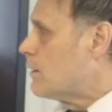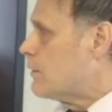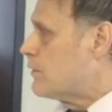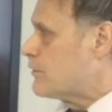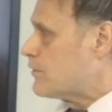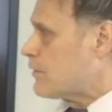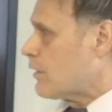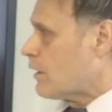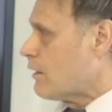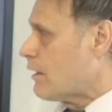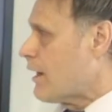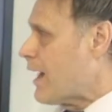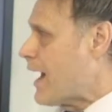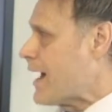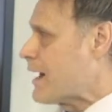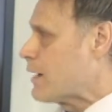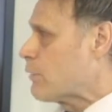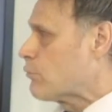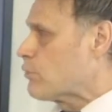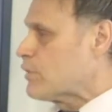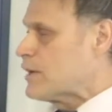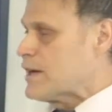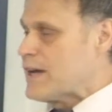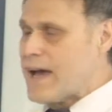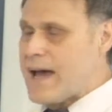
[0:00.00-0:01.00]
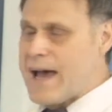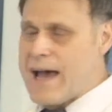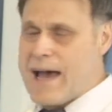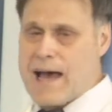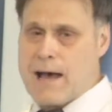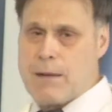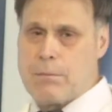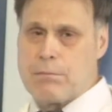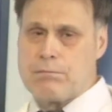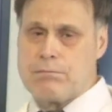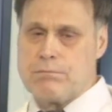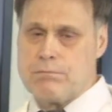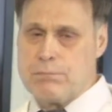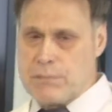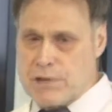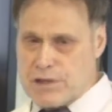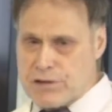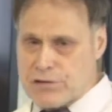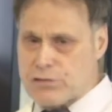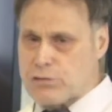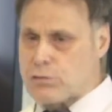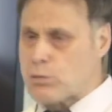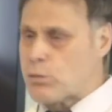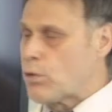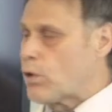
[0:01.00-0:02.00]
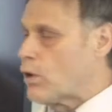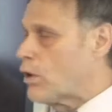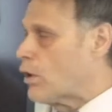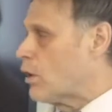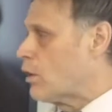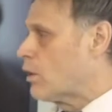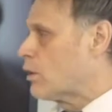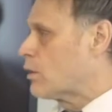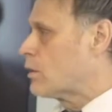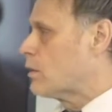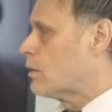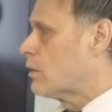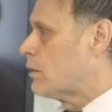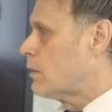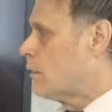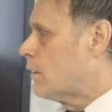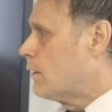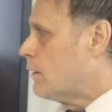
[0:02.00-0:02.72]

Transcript: It's a lot of rehab, missed work.